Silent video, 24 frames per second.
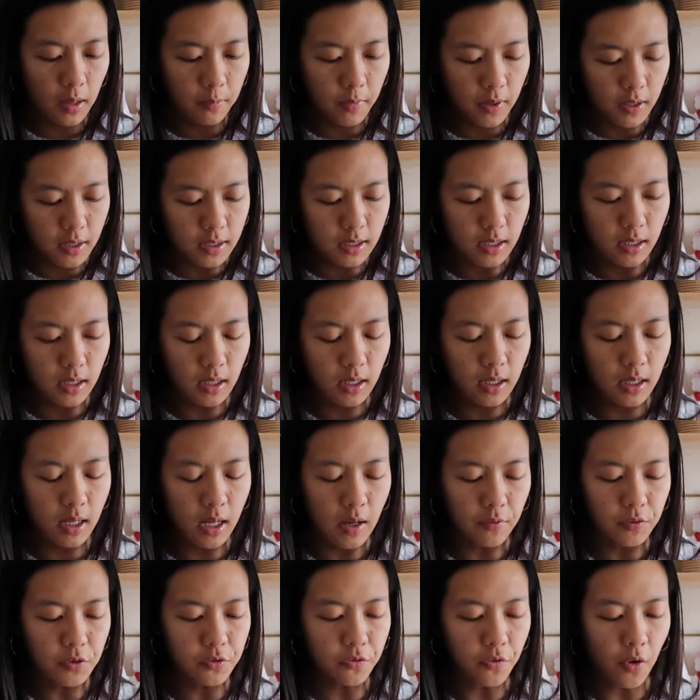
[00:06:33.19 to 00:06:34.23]
because I think I
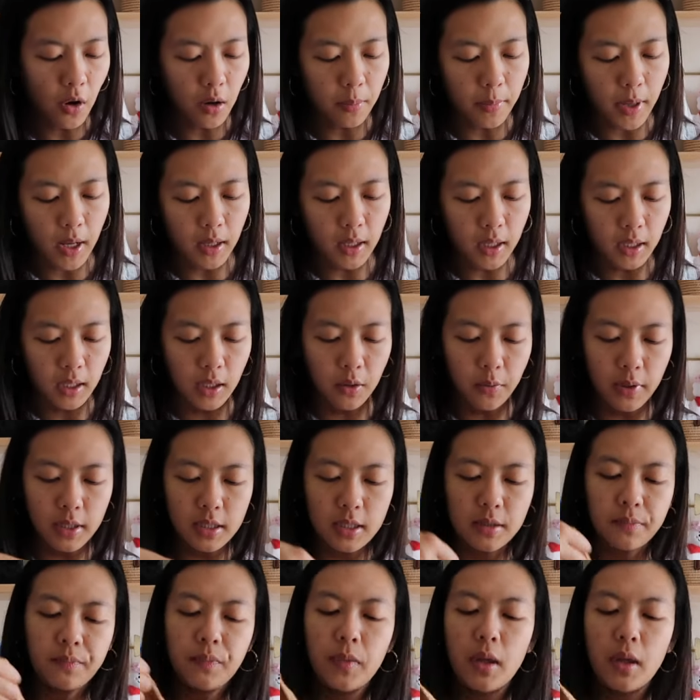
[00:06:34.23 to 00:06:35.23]
have to frog back anyways.